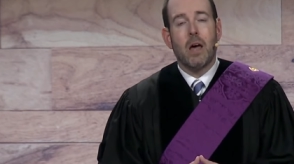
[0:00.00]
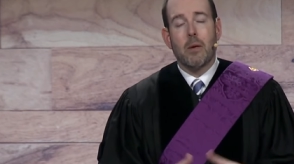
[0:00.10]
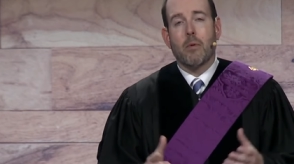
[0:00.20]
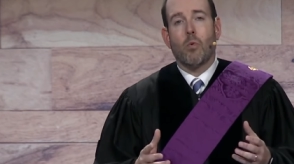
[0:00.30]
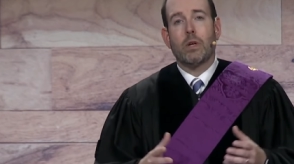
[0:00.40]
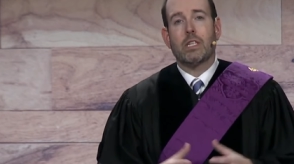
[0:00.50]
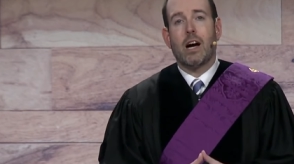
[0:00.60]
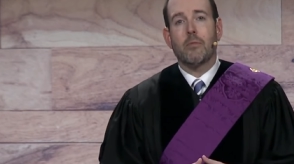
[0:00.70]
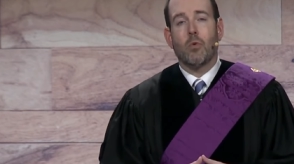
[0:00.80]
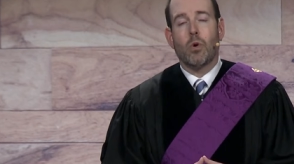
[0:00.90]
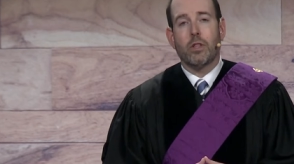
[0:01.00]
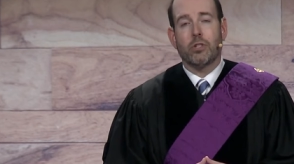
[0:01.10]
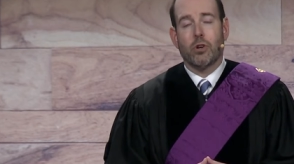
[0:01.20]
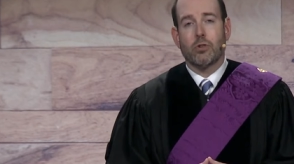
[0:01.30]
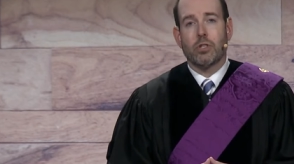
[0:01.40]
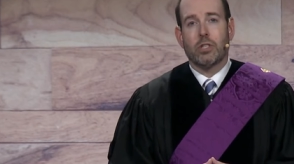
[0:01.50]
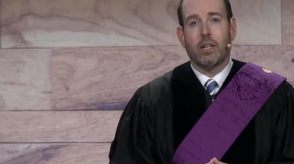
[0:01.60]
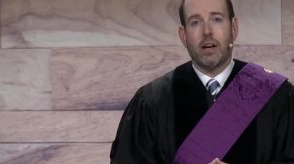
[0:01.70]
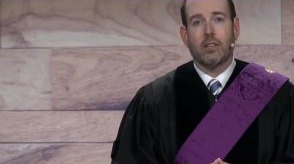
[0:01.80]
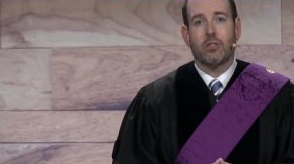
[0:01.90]
I remember one time in one of the churches
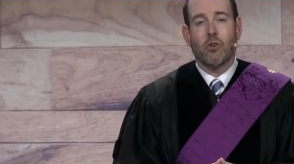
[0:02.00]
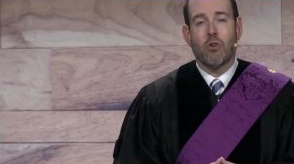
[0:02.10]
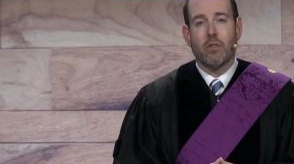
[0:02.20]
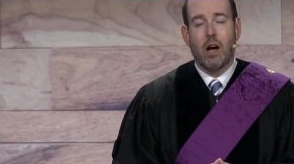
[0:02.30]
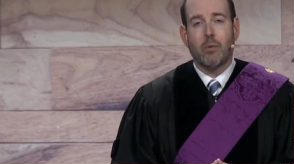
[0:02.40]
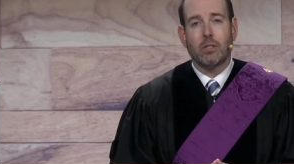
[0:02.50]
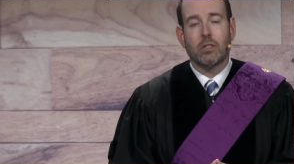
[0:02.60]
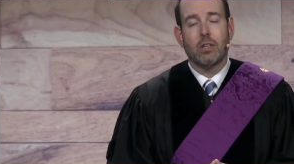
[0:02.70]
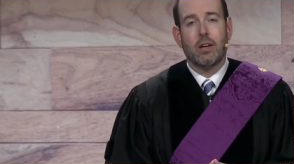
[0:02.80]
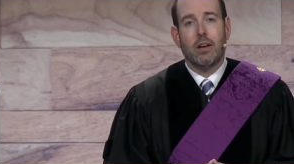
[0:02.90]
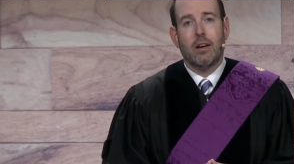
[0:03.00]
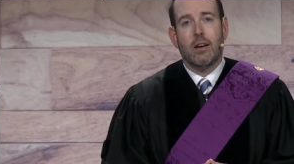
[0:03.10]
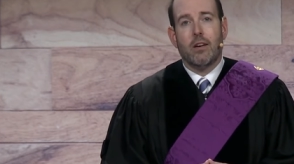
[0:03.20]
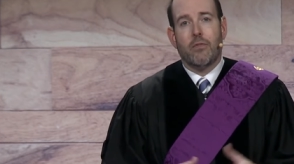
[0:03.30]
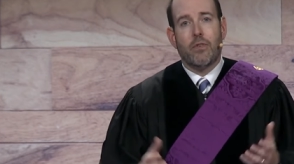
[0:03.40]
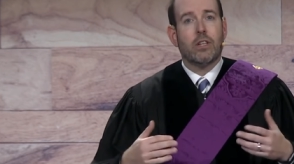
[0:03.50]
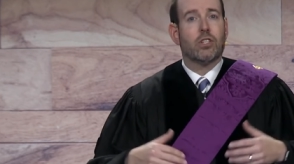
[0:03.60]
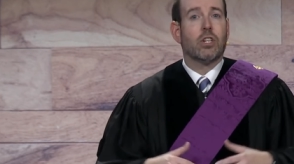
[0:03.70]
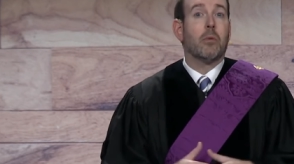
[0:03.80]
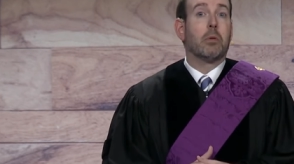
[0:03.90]
that I served, I was
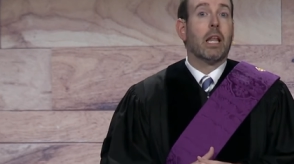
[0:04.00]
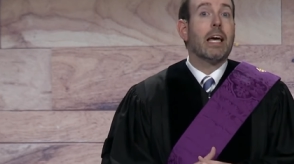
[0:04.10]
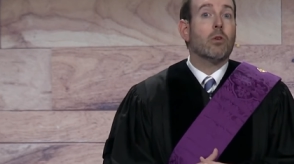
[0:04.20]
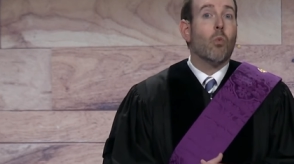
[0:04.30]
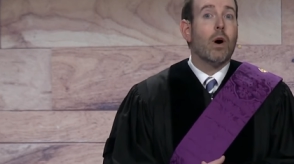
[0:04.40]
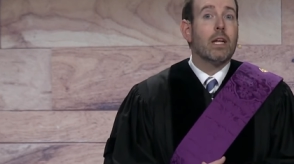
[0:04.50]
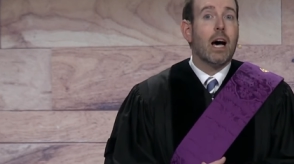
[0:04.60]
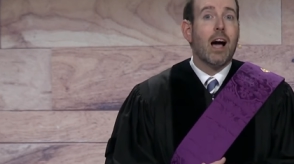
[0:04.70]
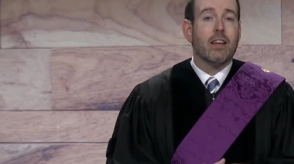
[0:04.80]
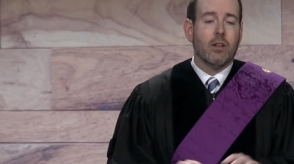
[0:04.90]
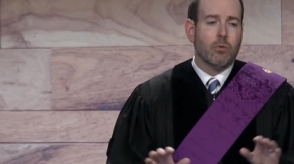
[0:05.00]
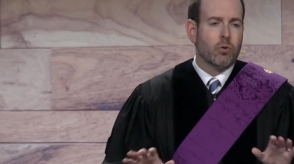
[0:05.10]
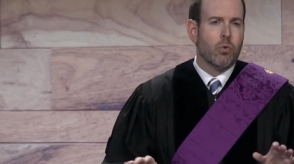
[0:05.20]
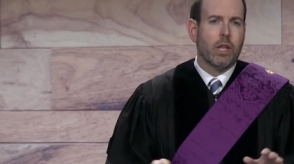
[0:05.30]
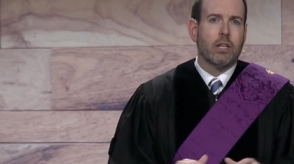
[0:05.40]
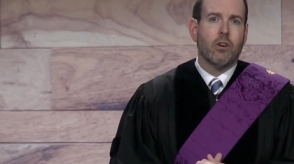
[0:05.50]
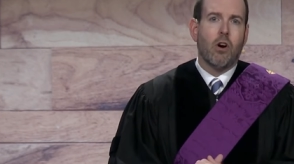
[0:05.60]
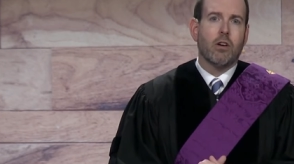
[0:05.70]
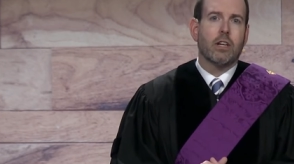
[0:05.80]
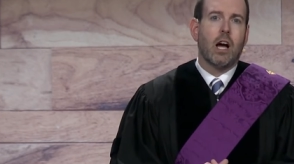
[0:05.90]
finishing up late one night and it was really
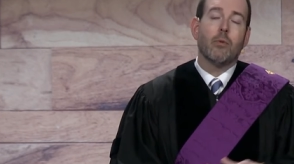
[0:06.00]
dark, and I